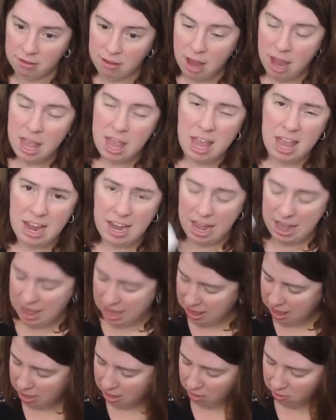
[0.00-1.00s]
And I think that
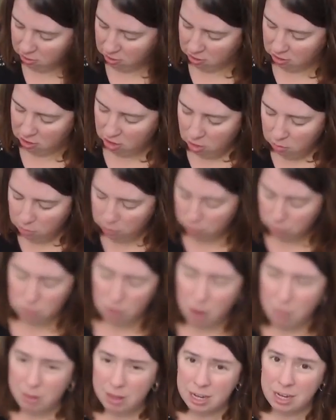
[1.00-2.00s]
there's still
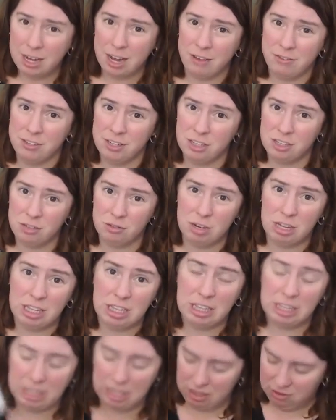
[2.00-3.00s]
probably enough to do at
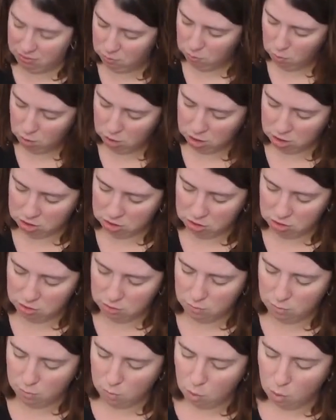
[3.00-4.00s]
least one or two
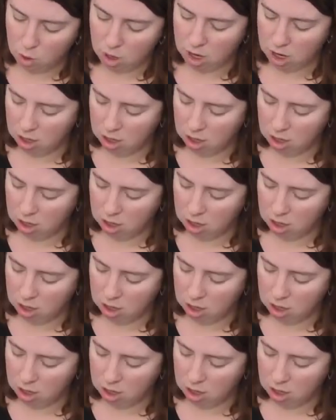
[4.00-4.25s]
more.